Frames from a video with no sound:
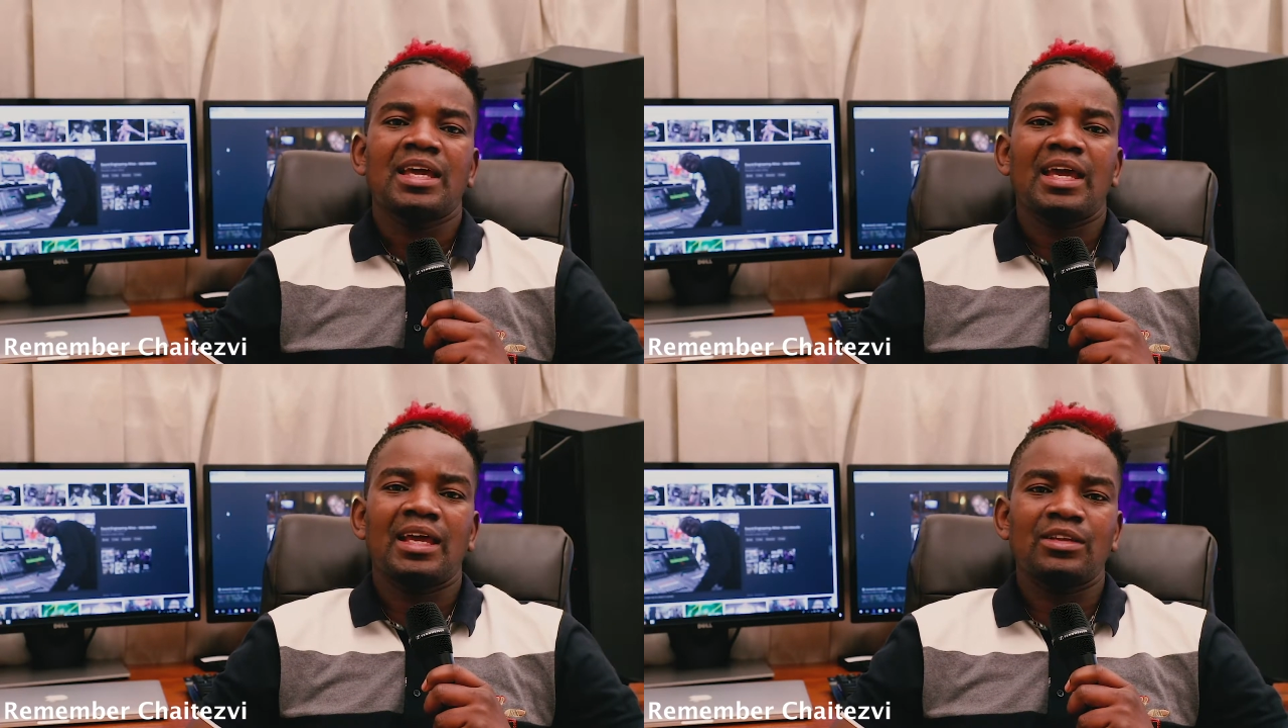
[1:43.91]

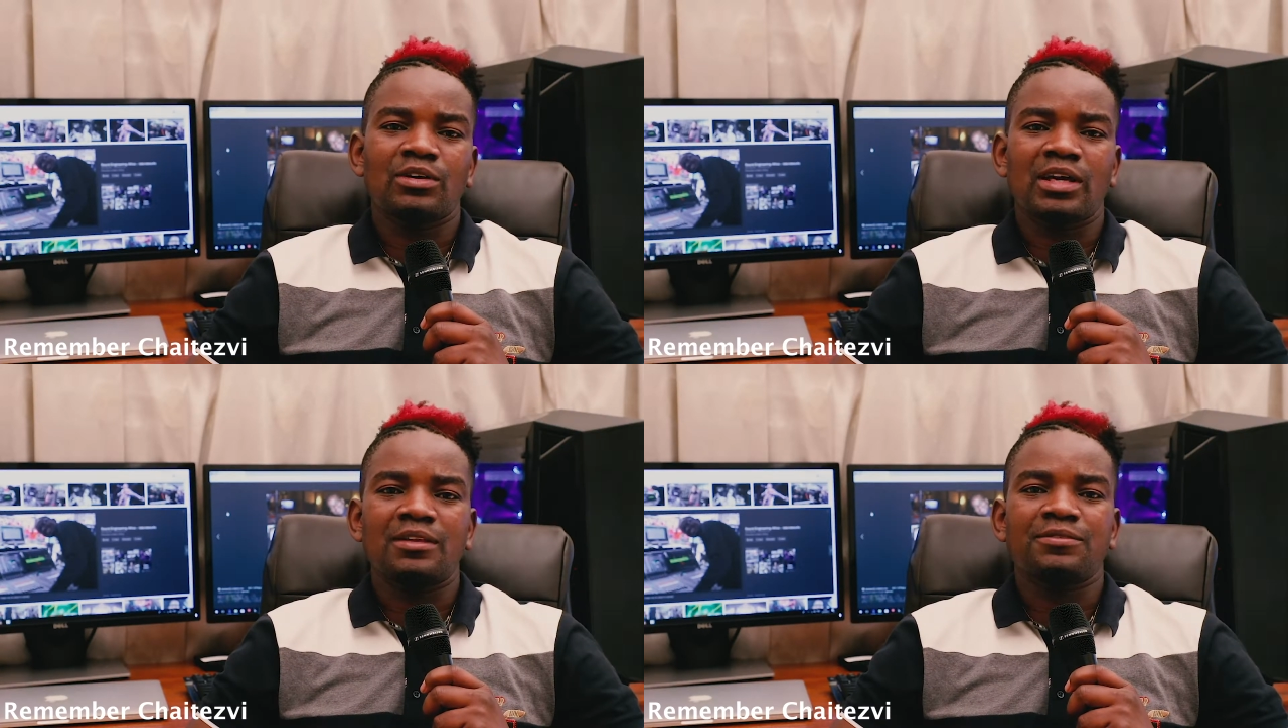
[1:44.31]
and
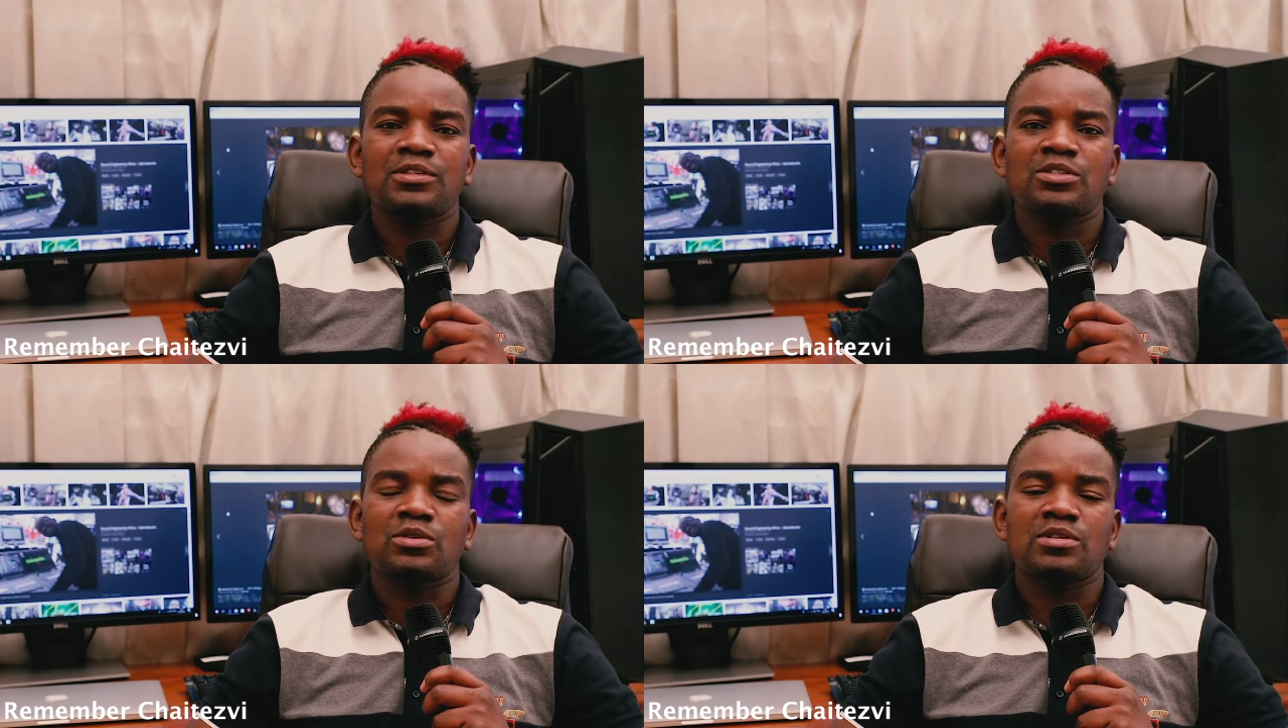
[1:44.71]
your
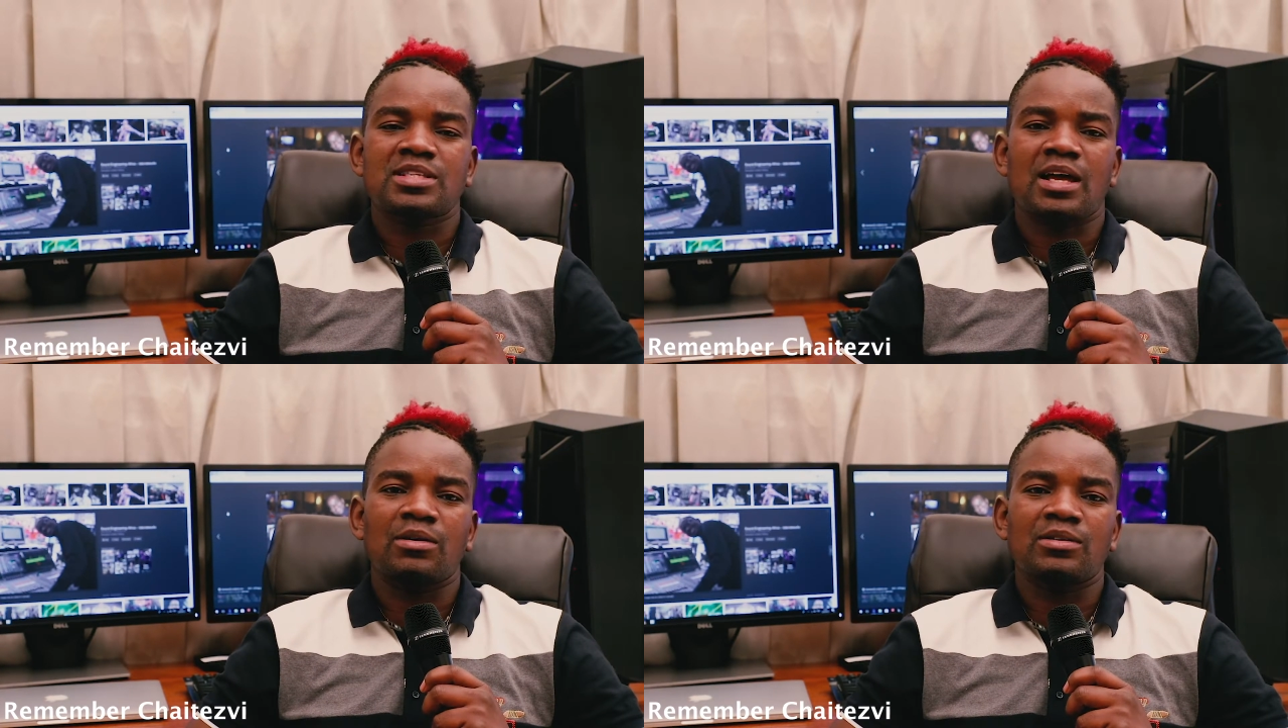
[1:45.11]
headphones don't
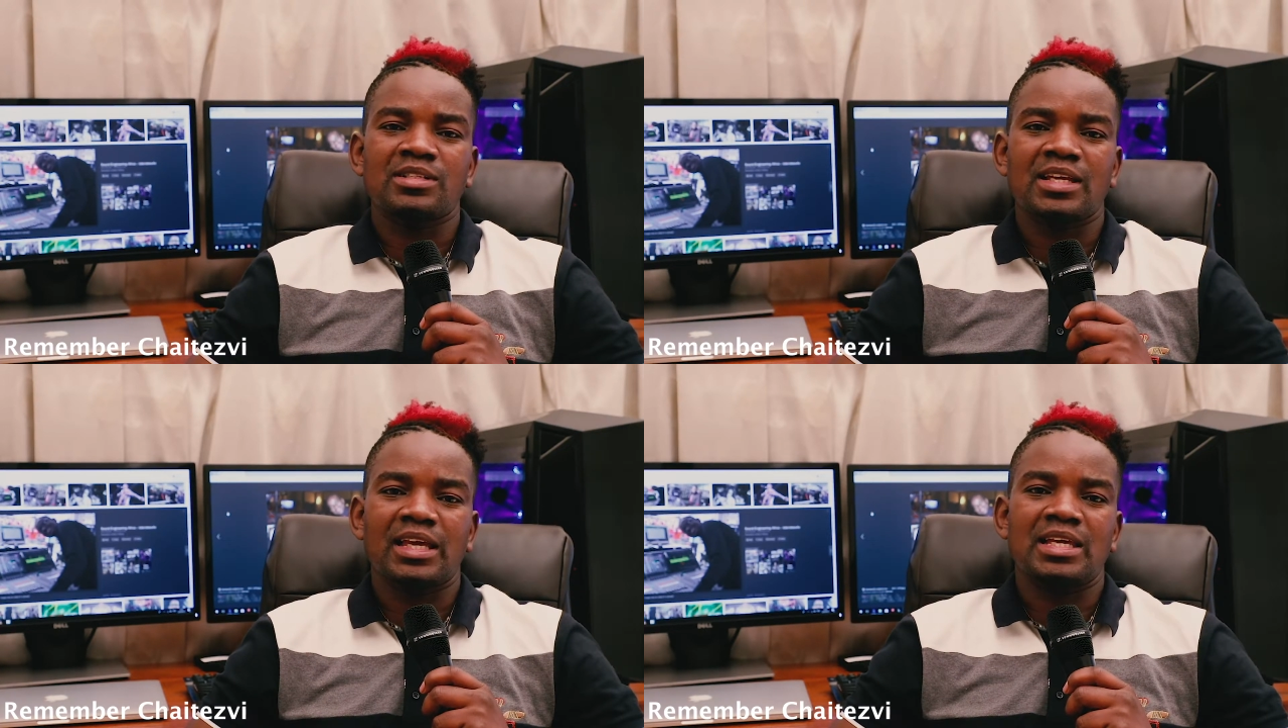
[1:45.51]
sound
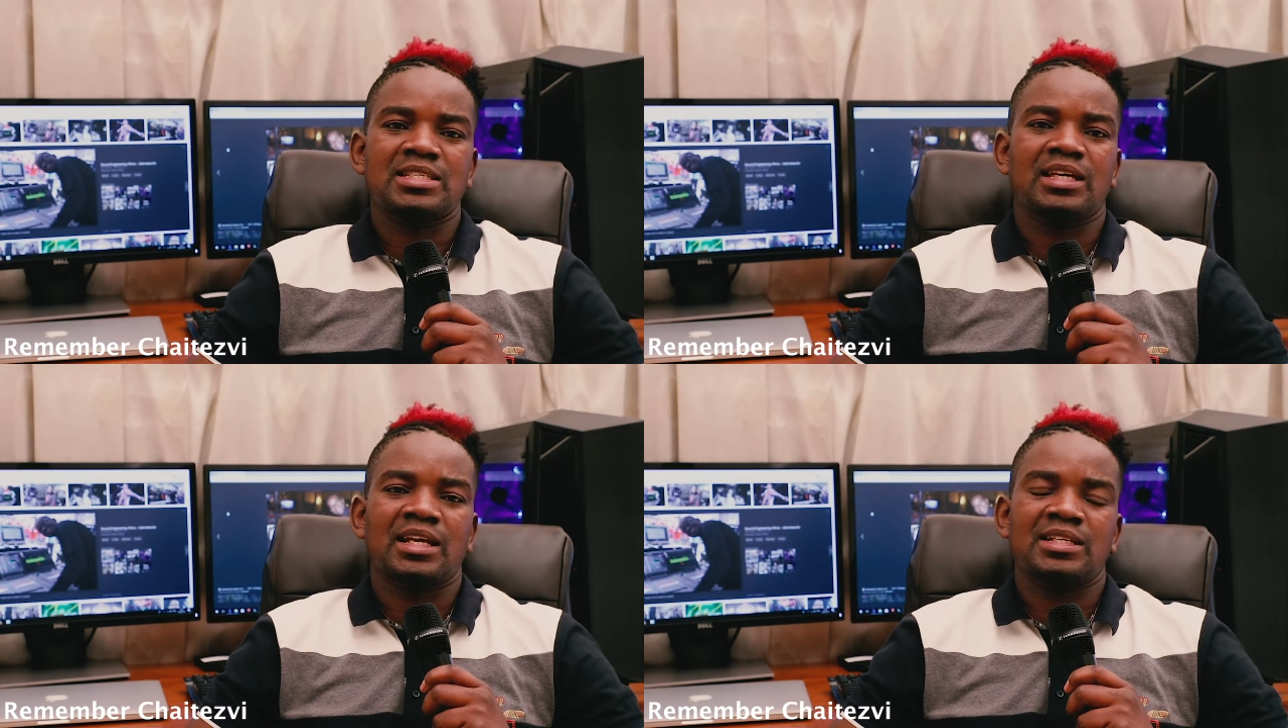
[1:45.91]
as
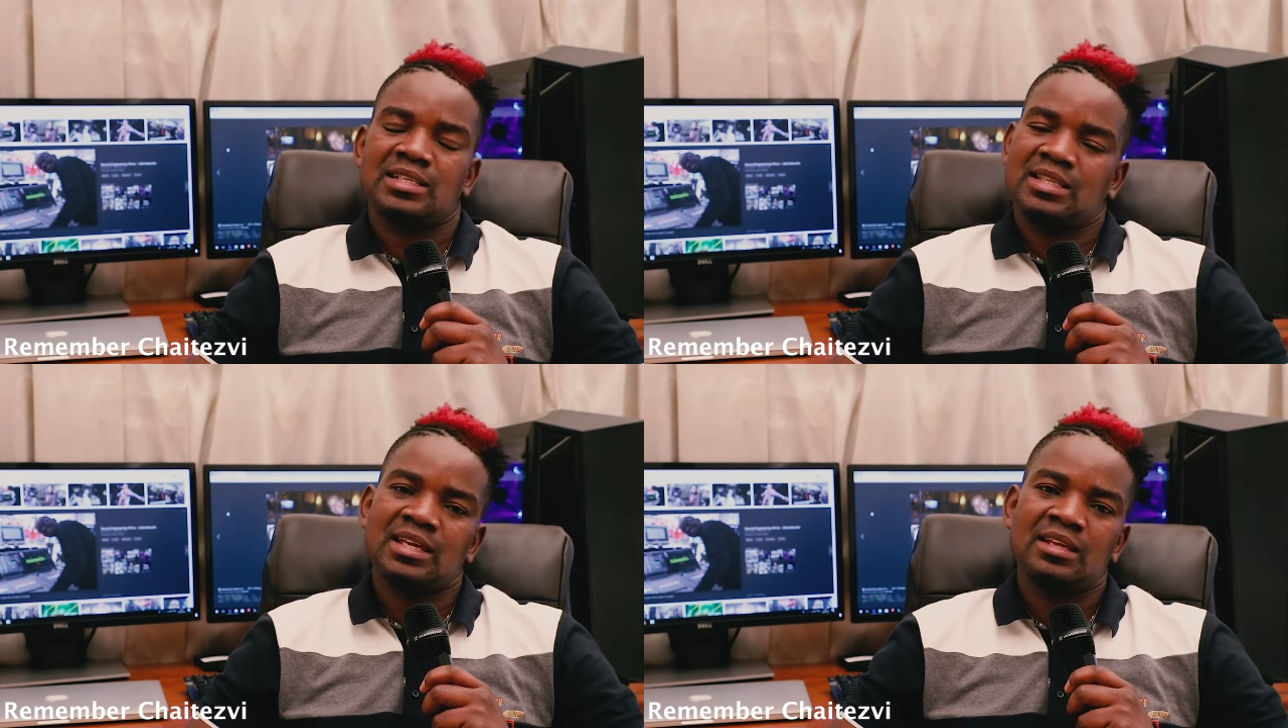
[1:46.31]
great,
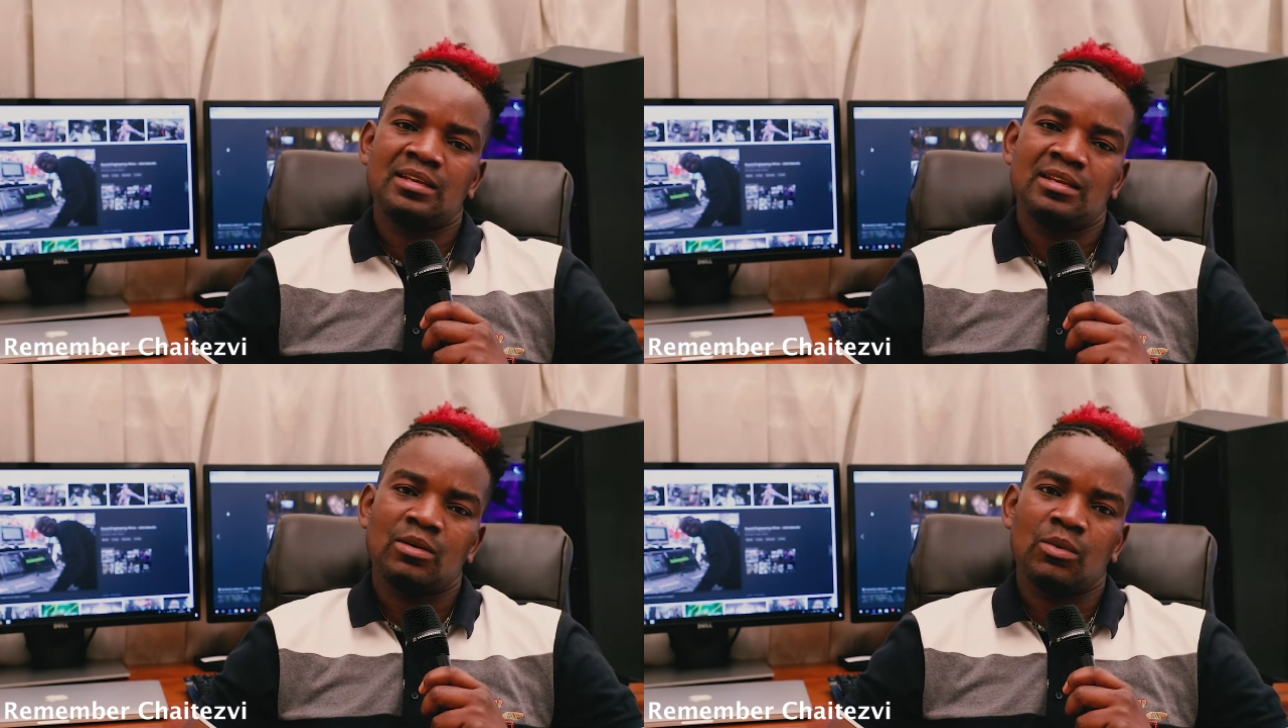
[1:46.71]

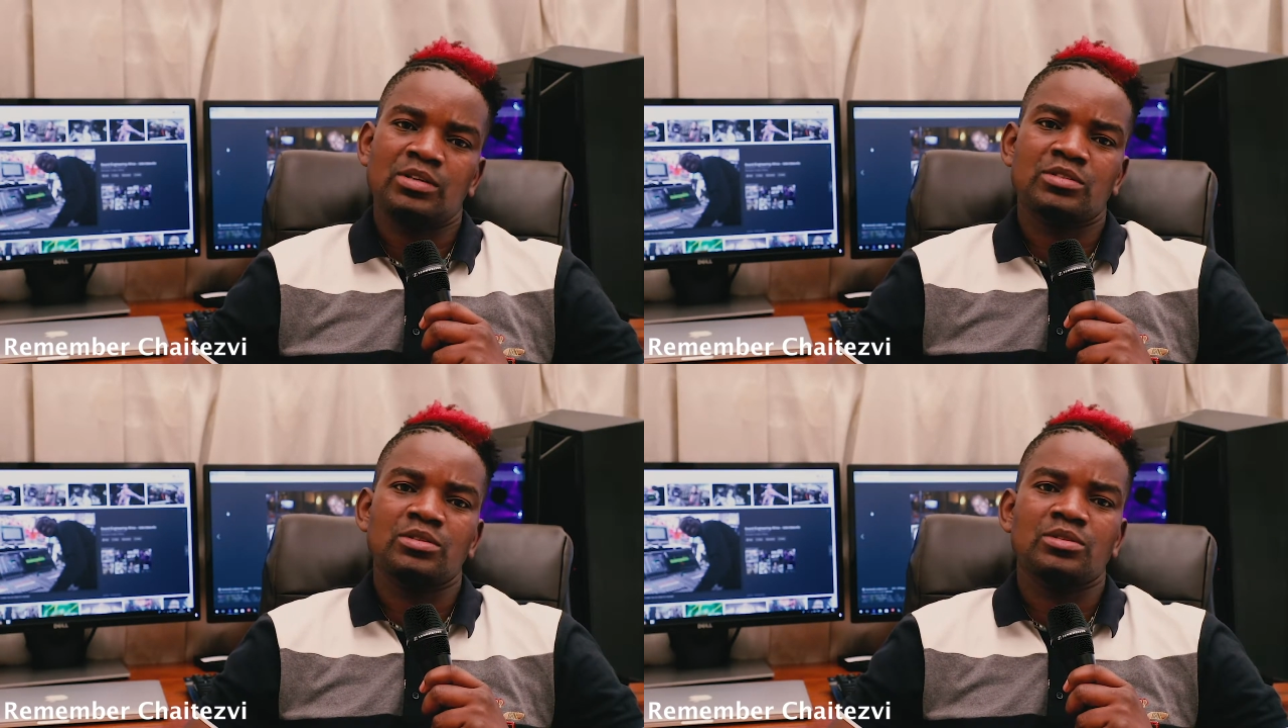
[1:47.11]
then
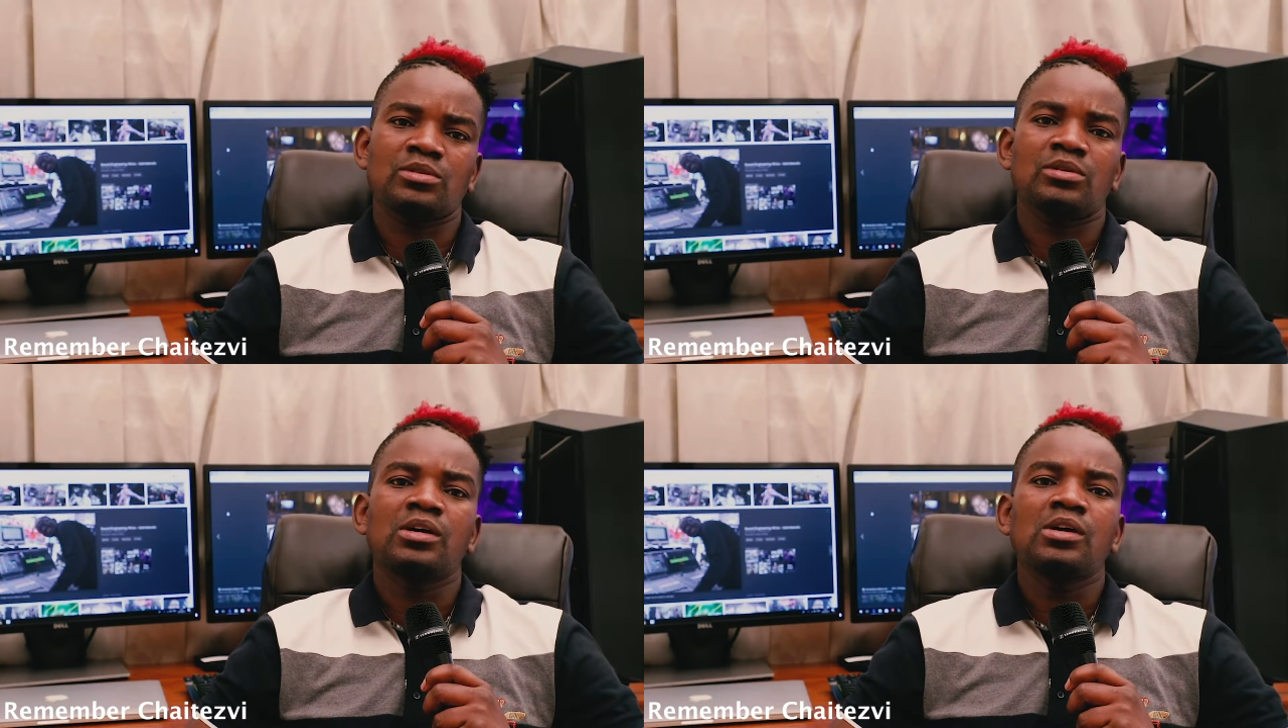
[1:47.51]
what do you do?